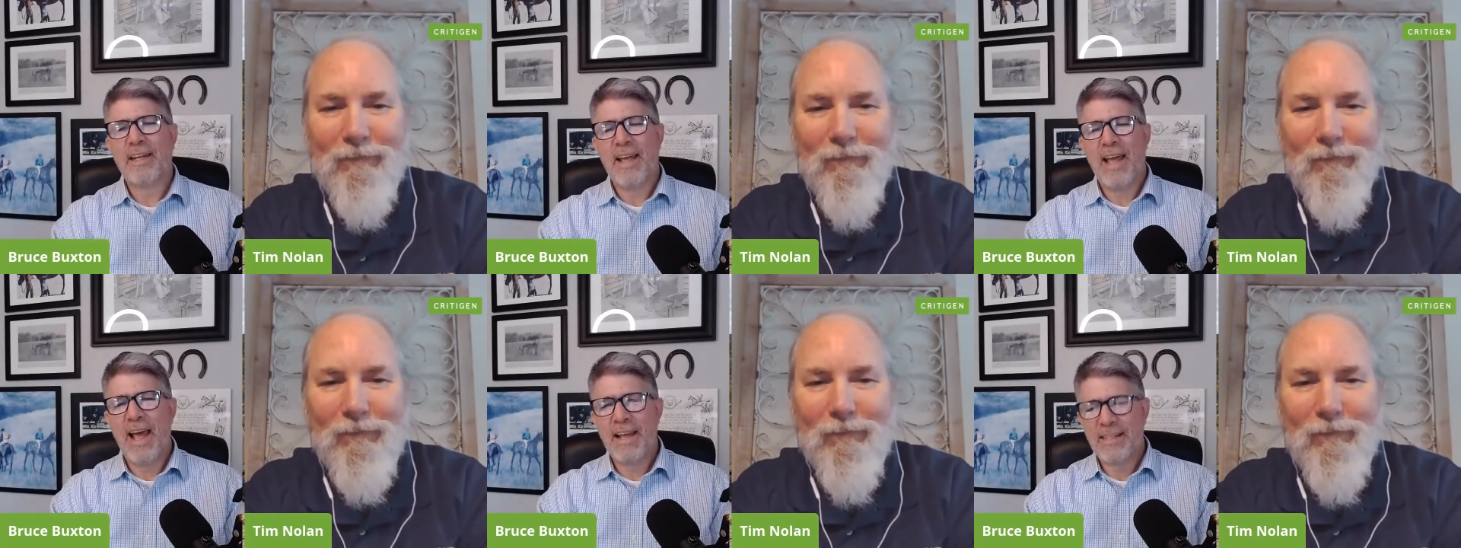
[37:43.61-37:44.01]

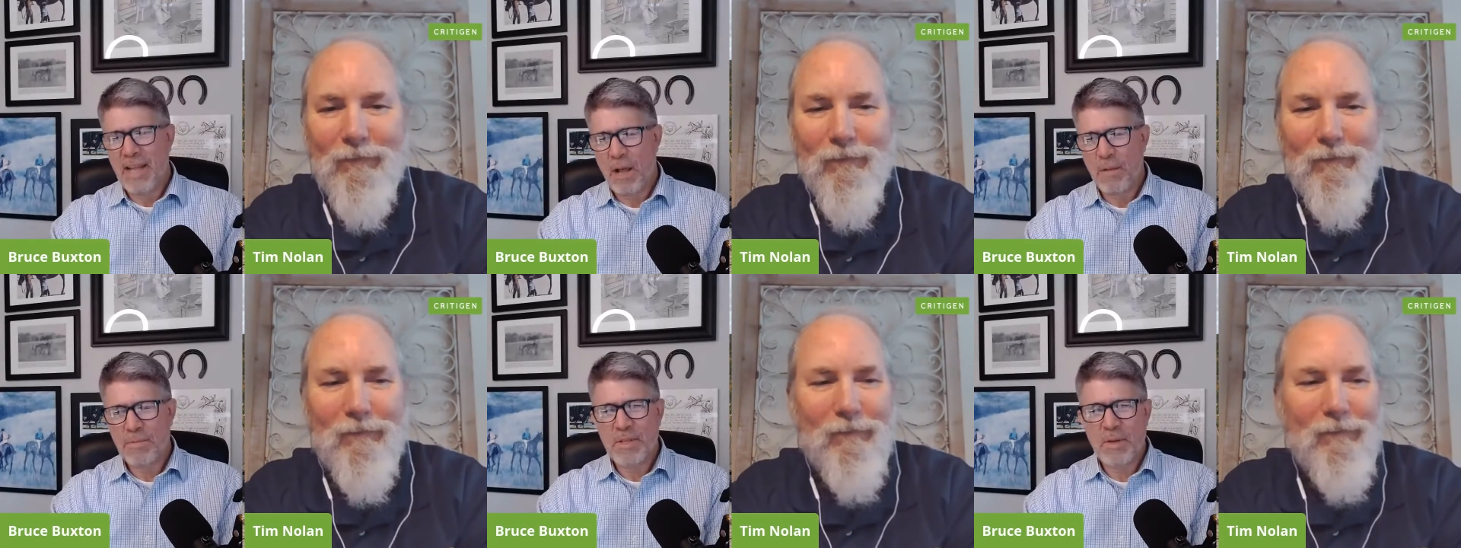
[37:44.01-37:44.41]
Speaker 1: has
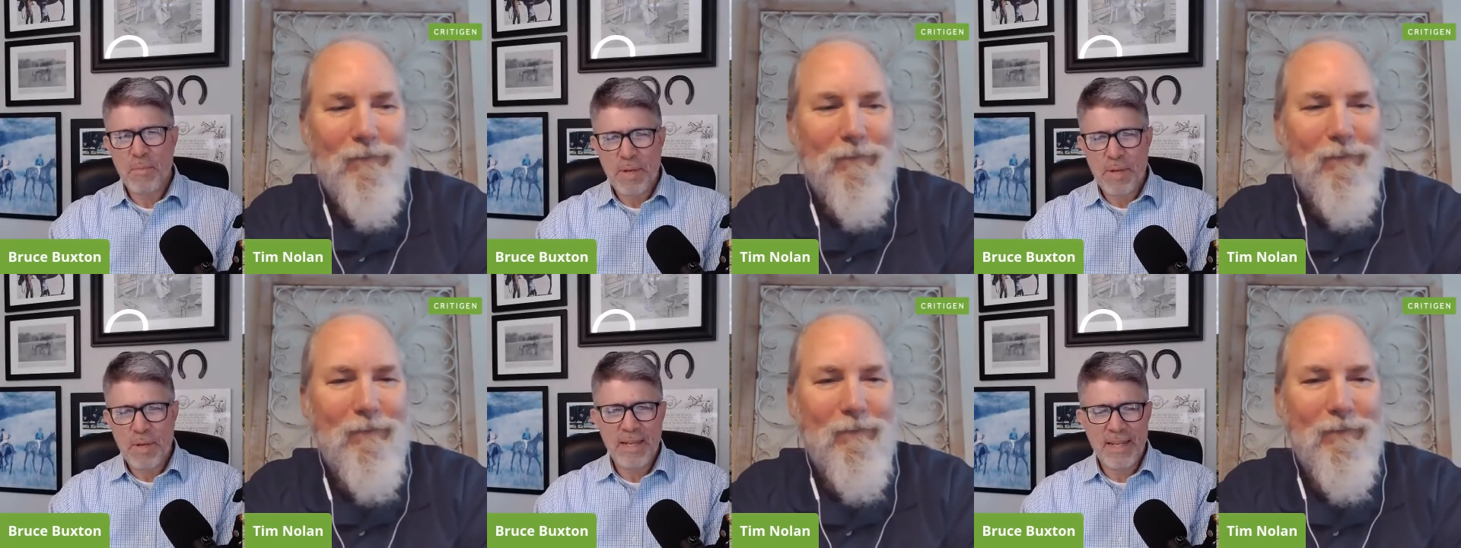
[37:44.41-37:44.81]
helped
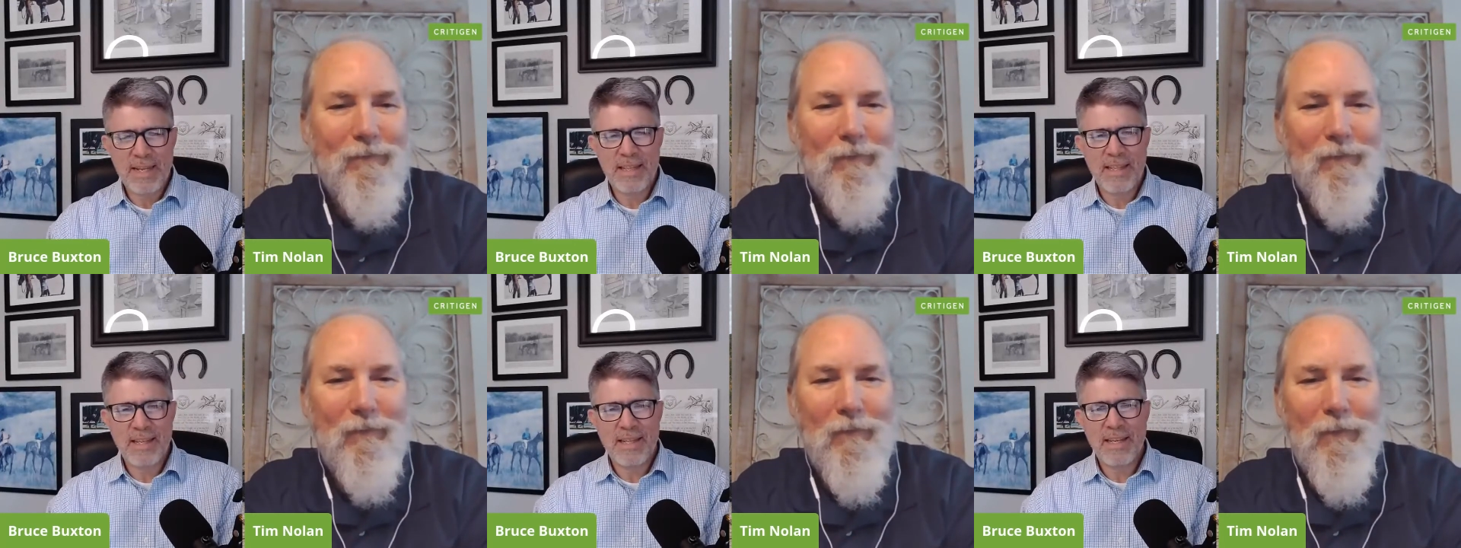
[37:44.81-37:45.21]
somebody
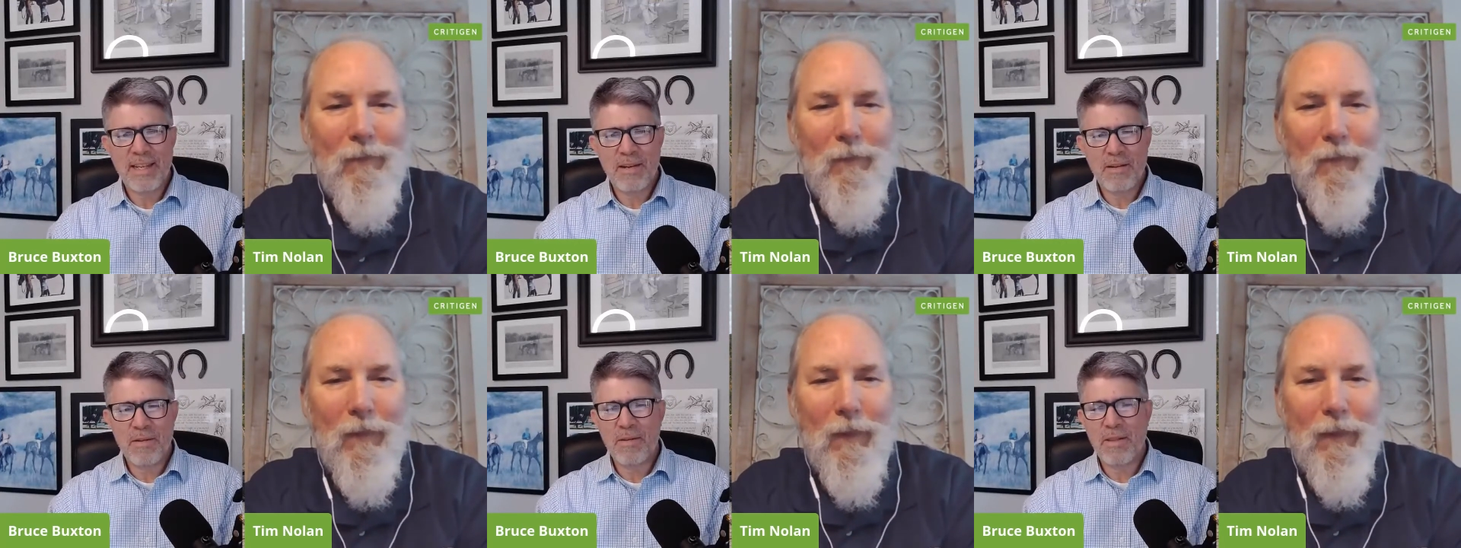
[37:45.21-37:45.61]
in
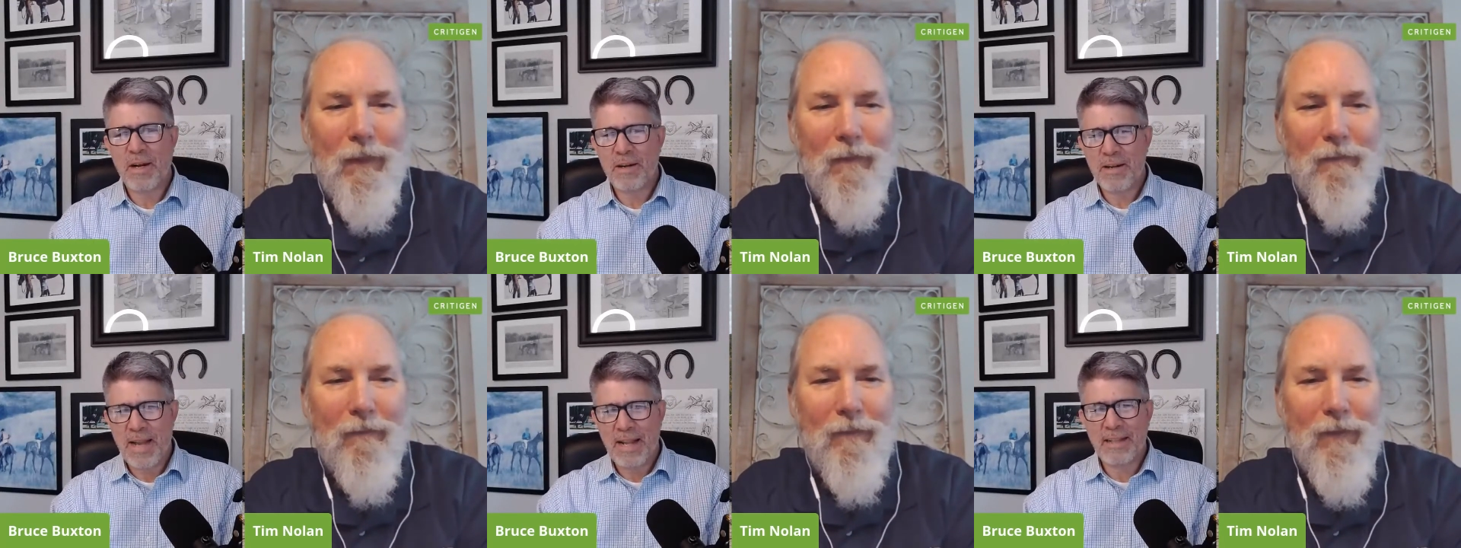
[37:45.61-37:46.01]
in
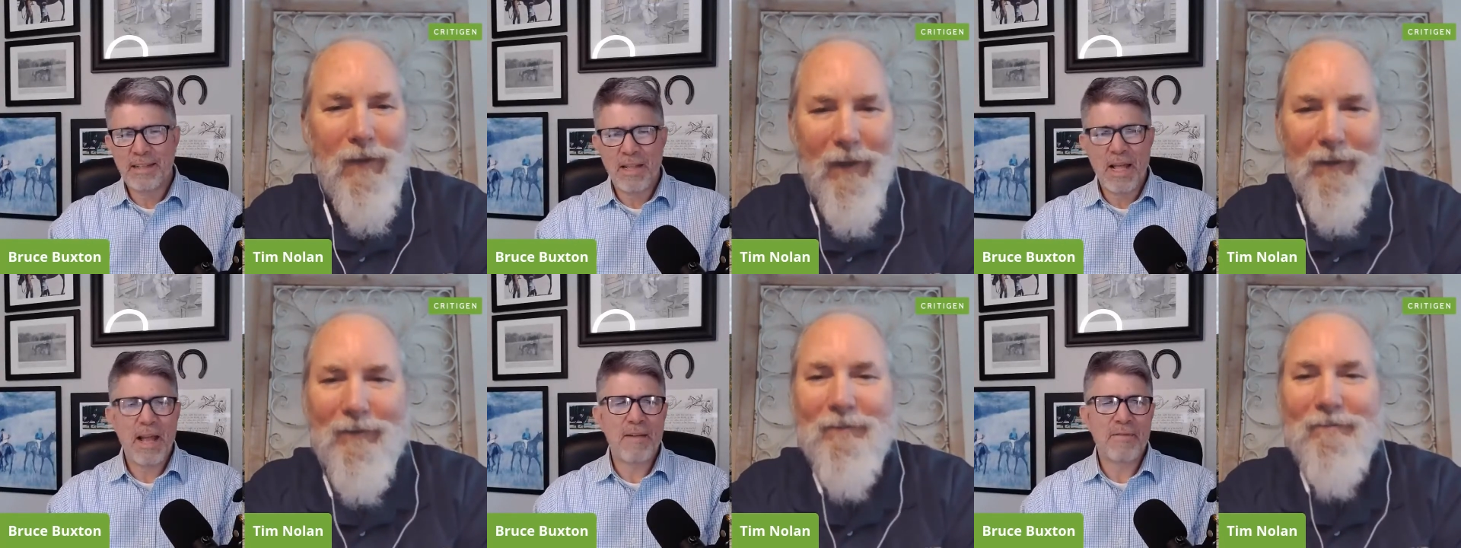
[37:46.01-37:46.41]
their
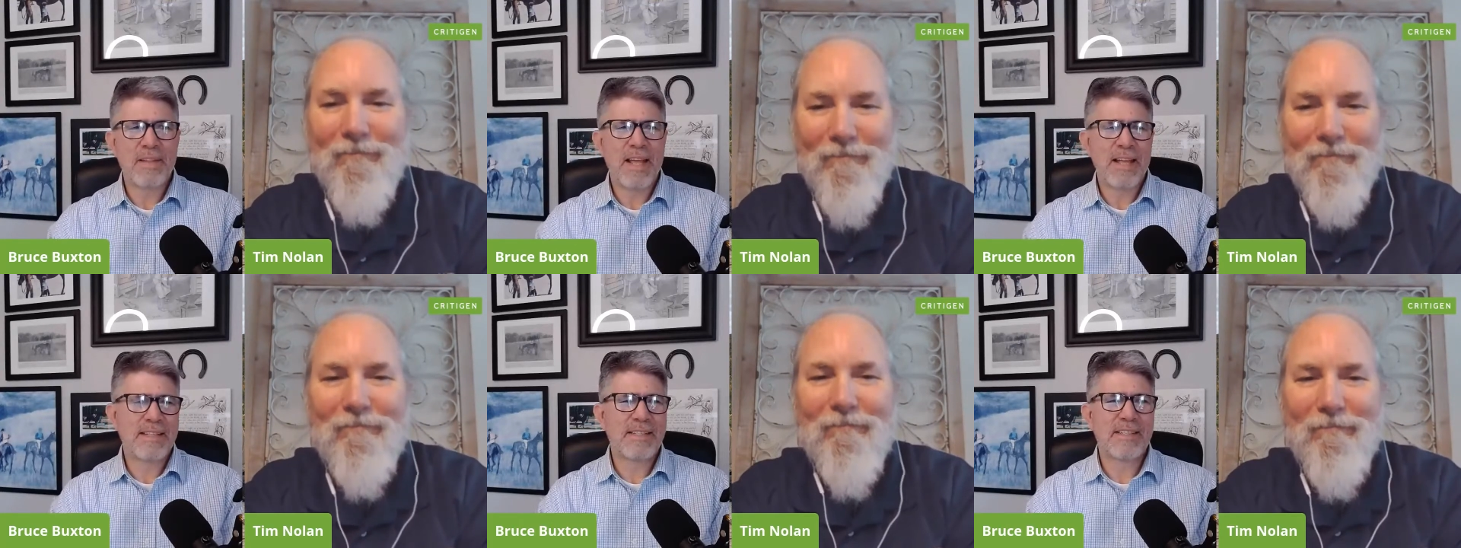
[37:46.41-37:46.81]
daily life
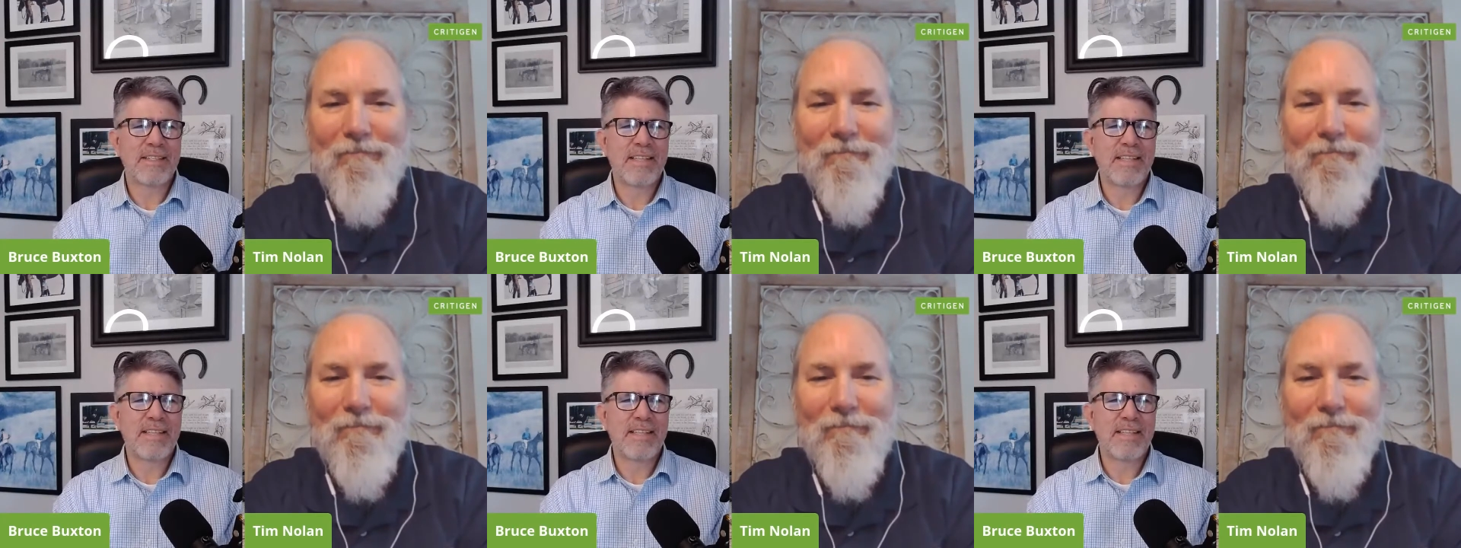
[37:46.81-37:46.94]
and that